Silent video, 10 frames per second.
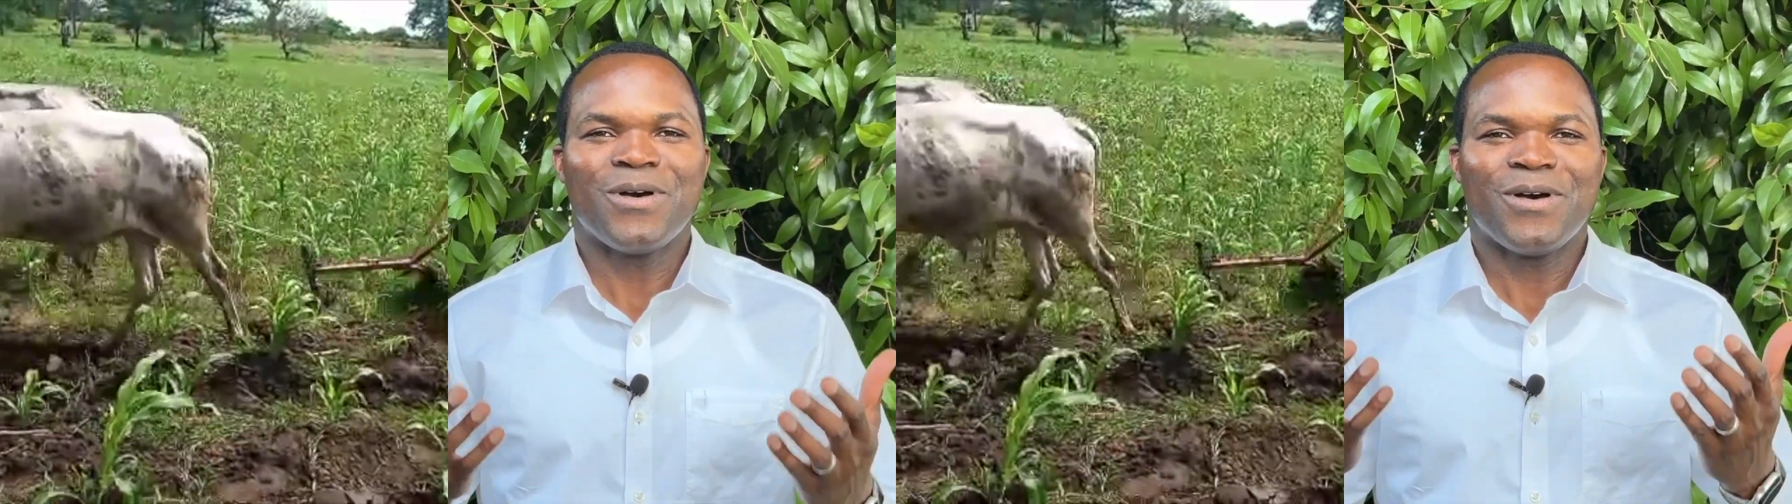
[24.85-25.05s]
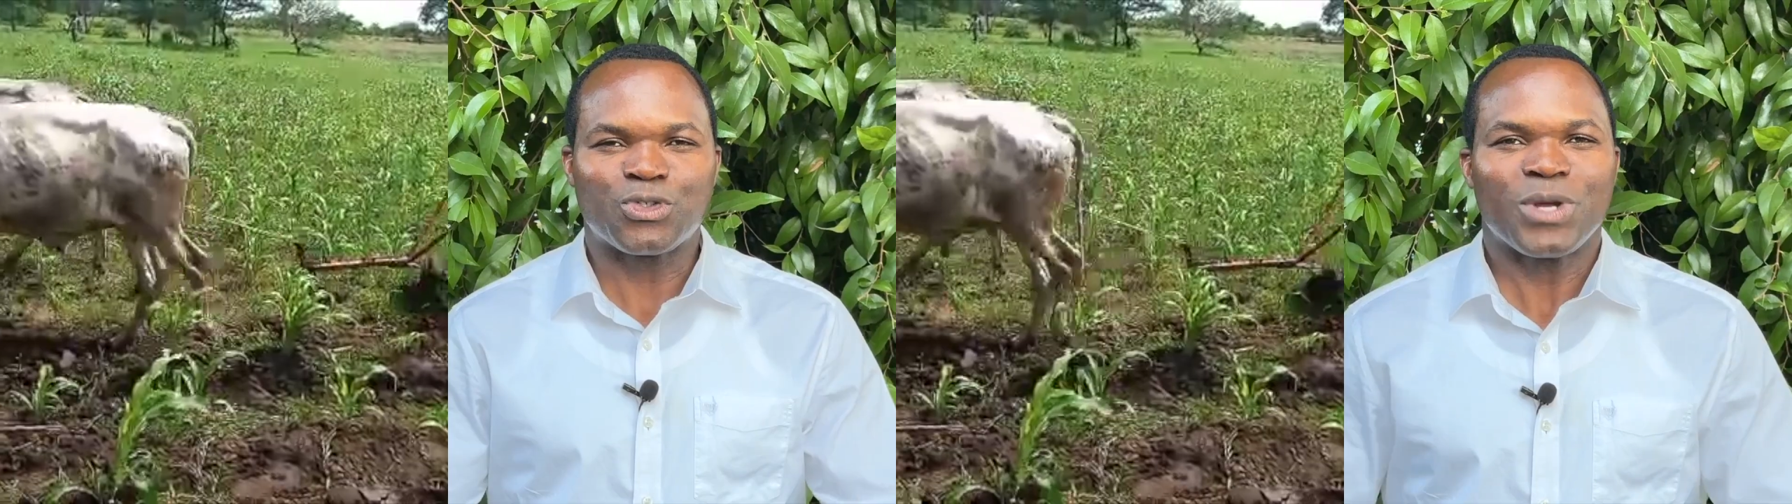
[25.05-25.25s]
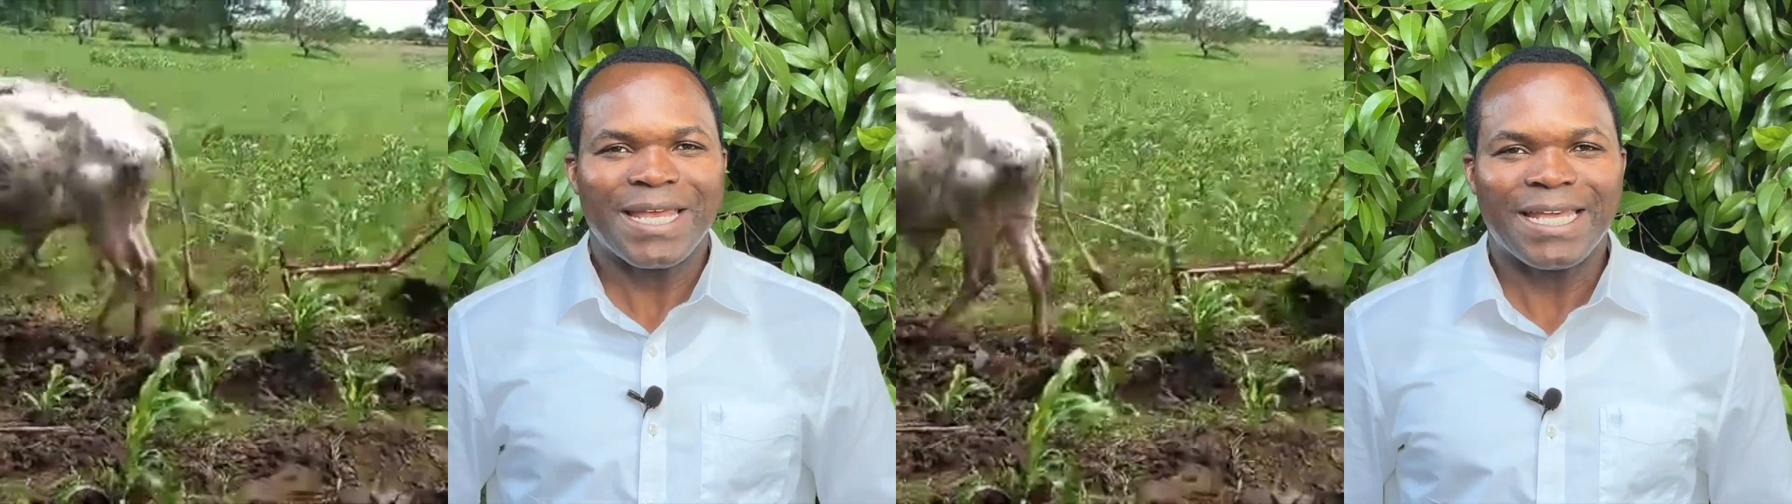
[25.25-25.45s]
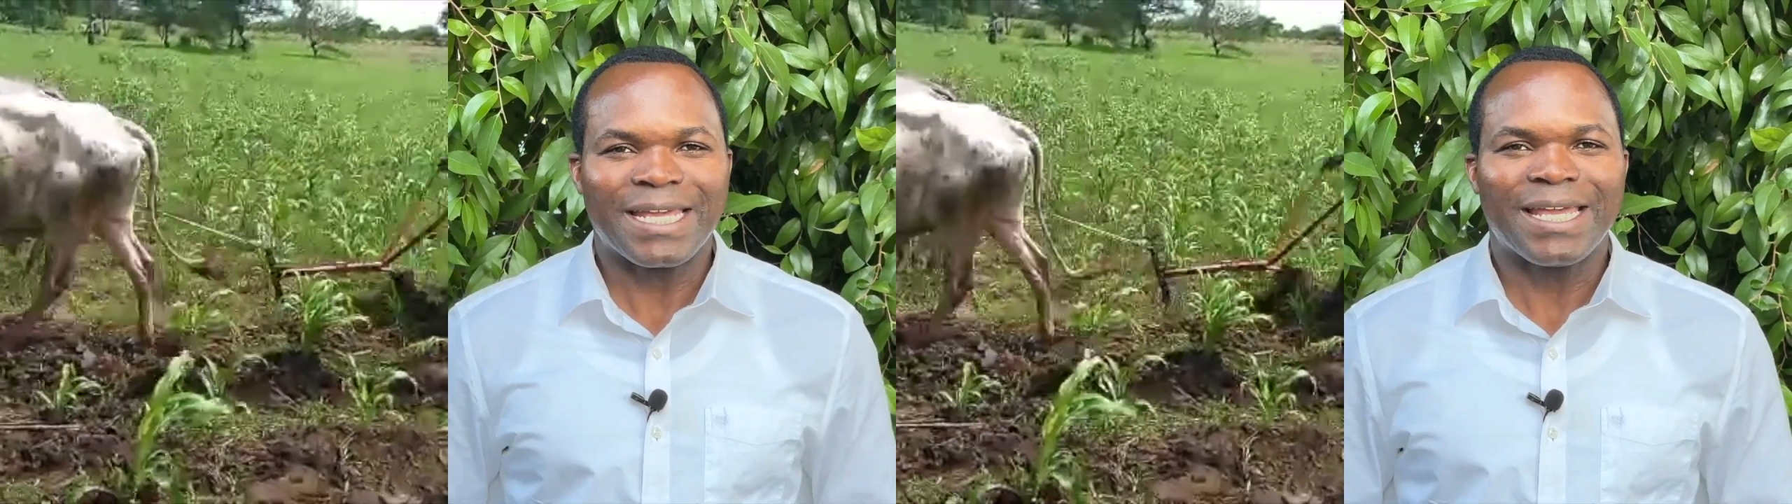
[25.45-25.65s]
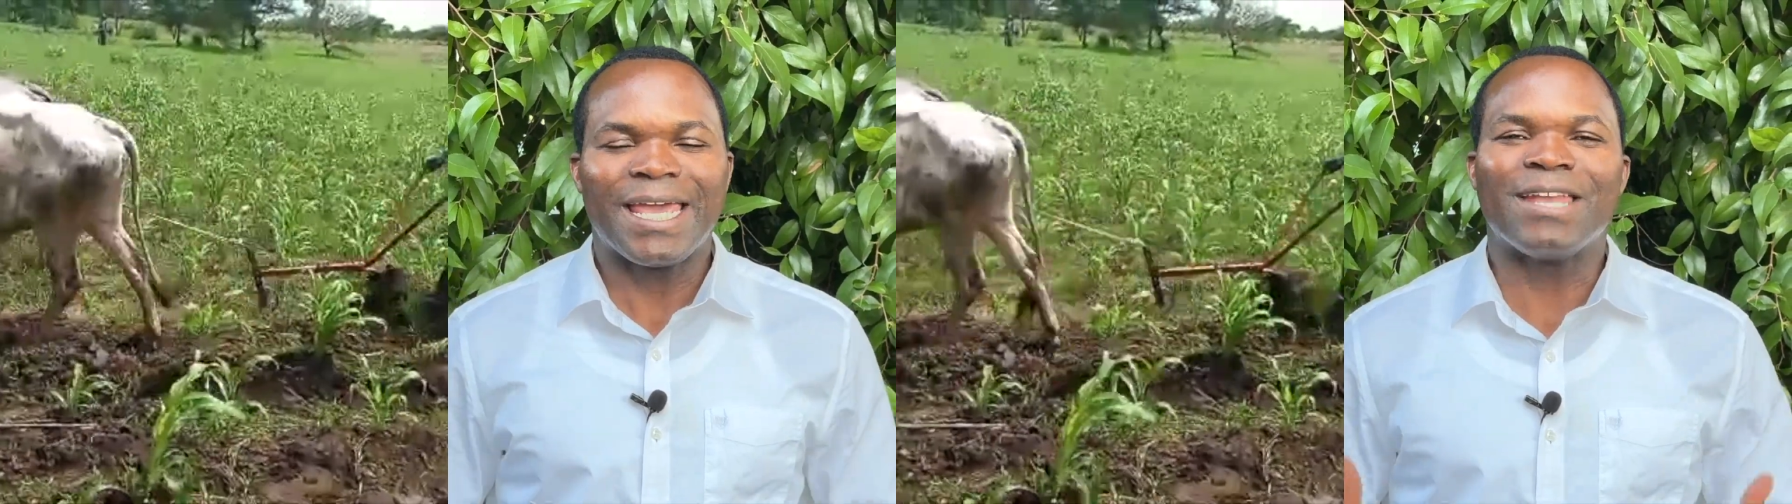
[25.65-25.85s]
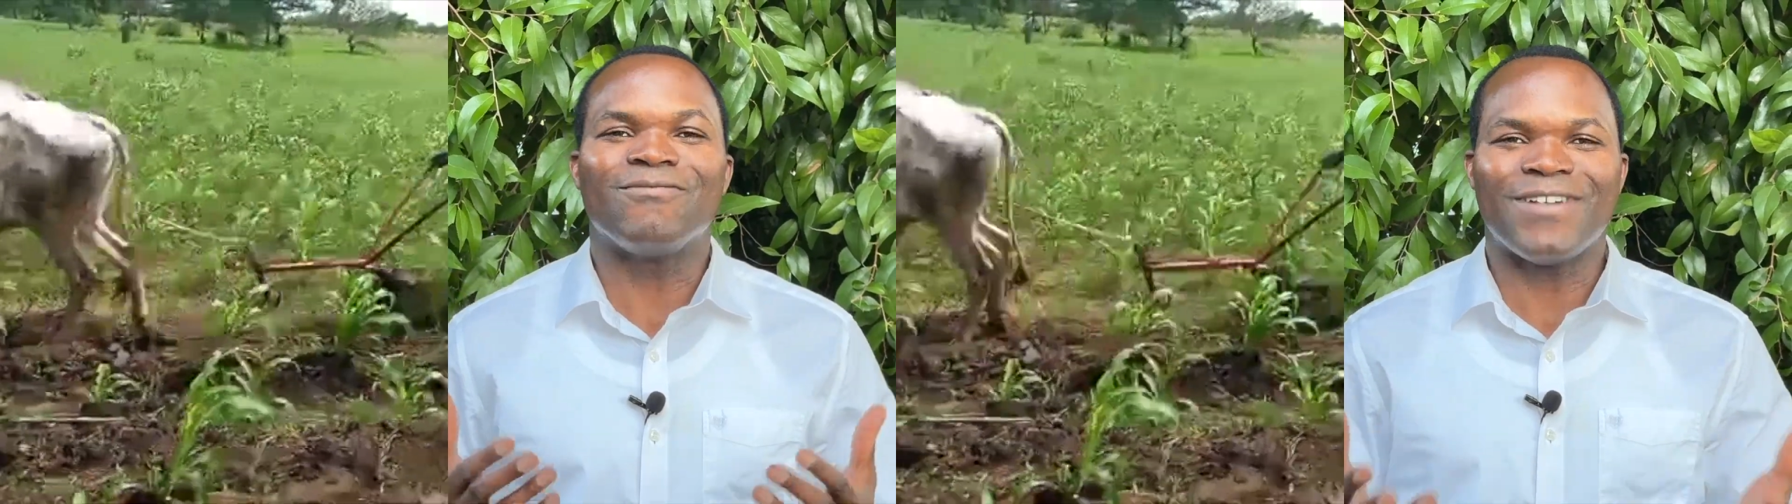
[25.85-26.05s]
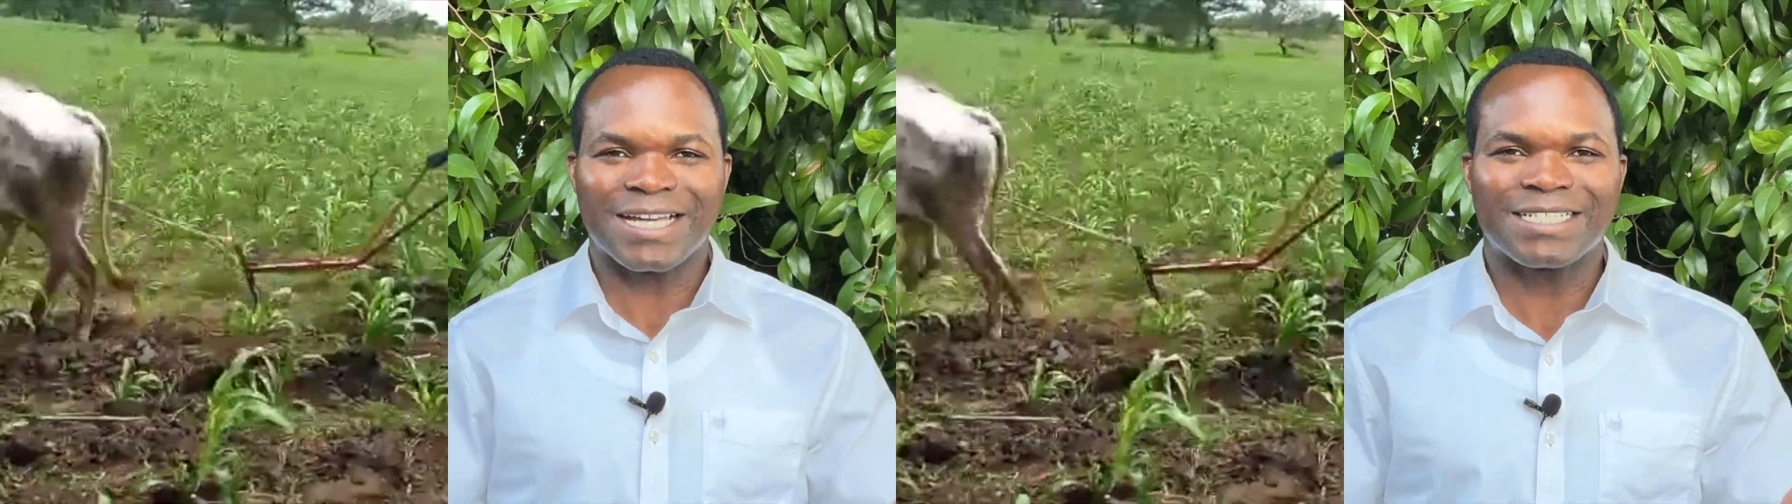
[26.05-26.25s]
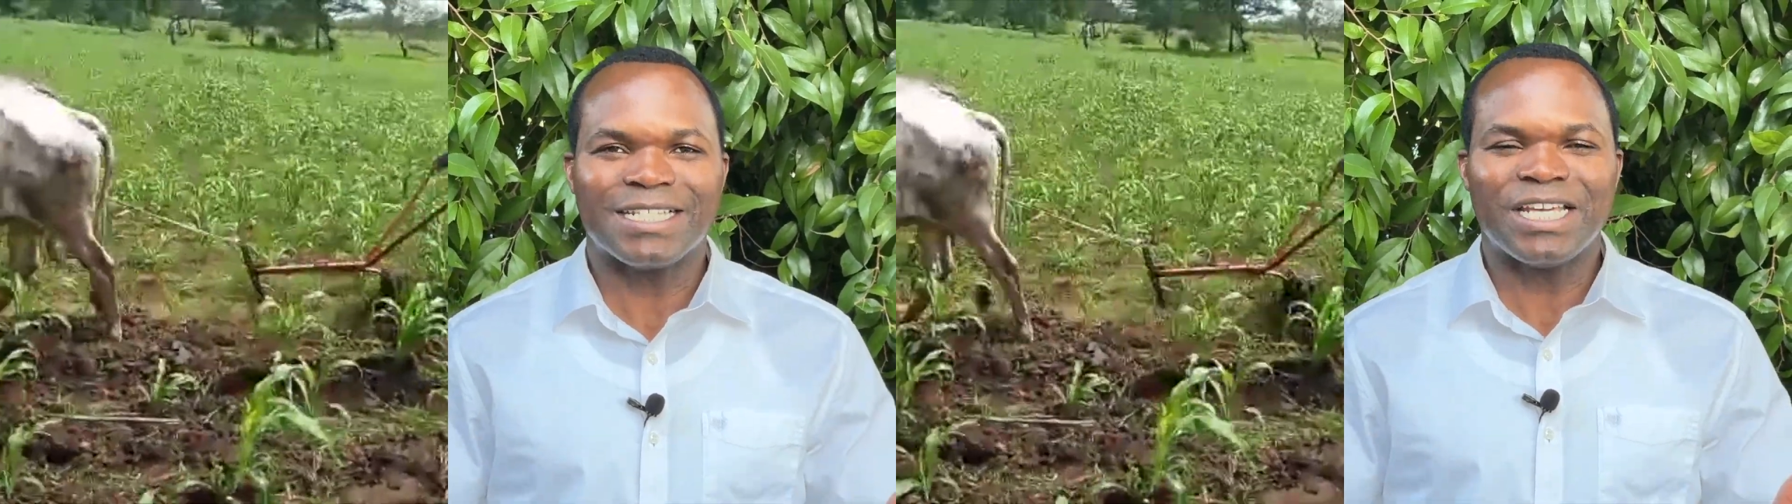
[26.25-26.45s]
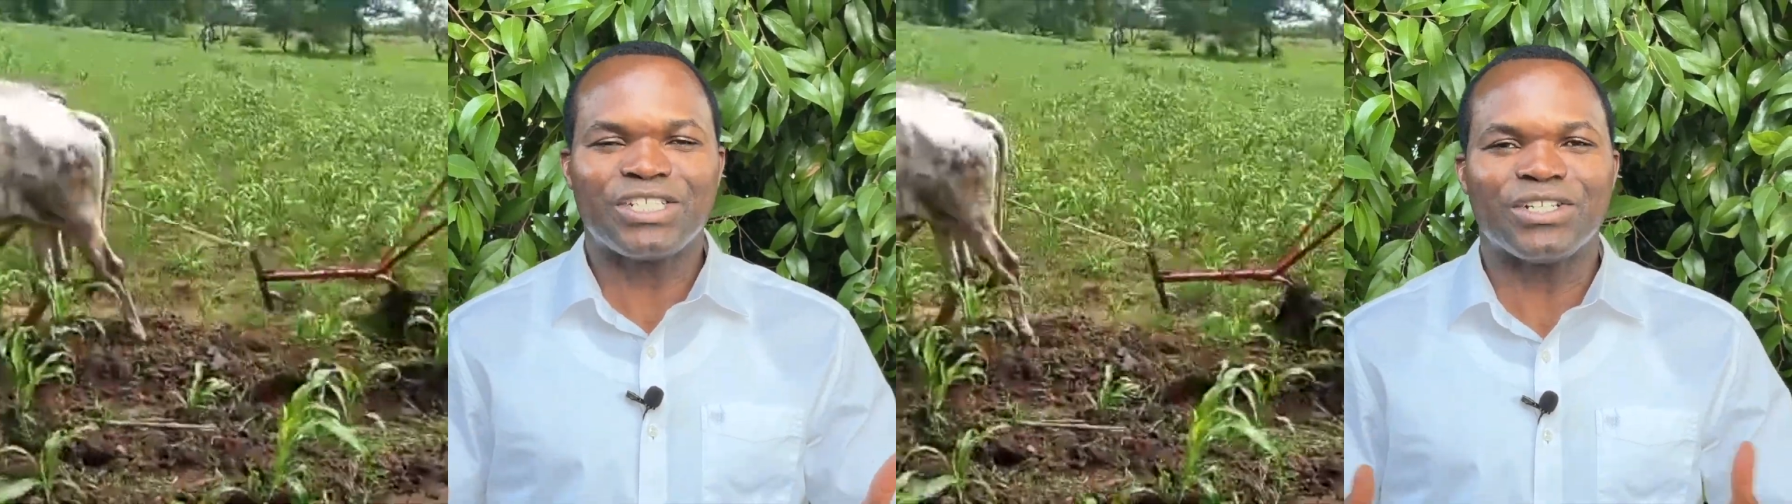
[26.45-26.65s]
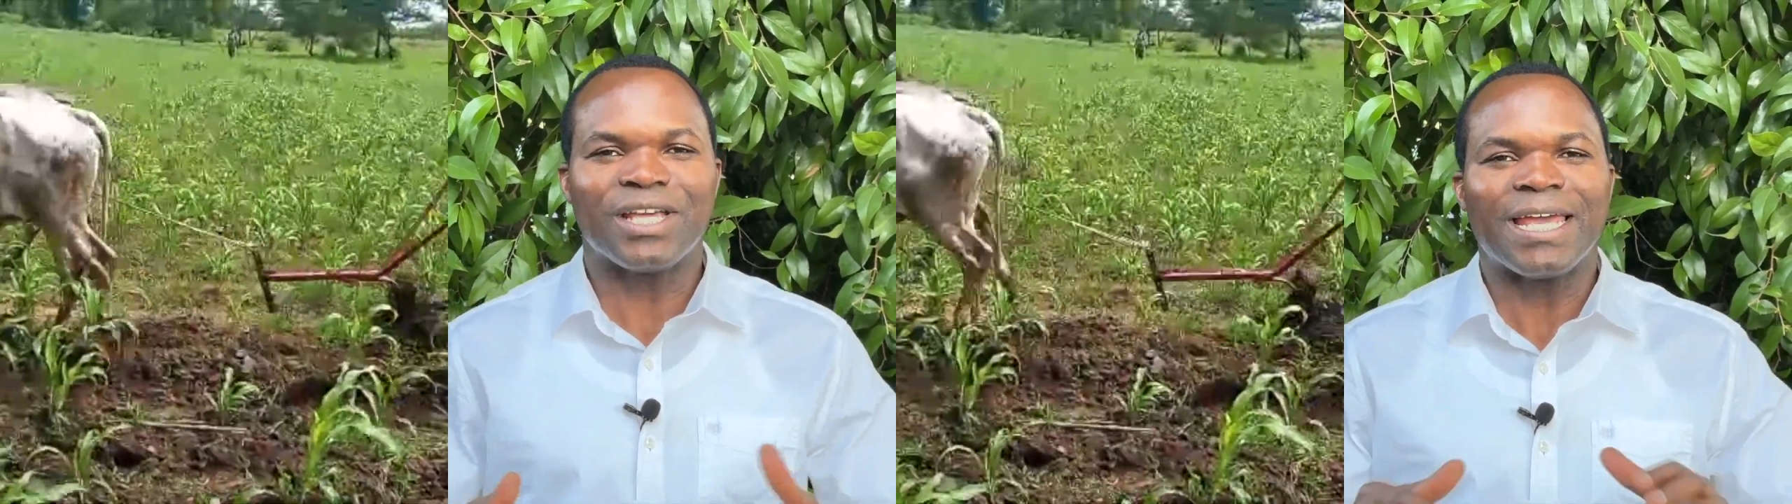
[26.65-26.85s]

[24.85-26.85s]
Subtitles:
training and vaccination,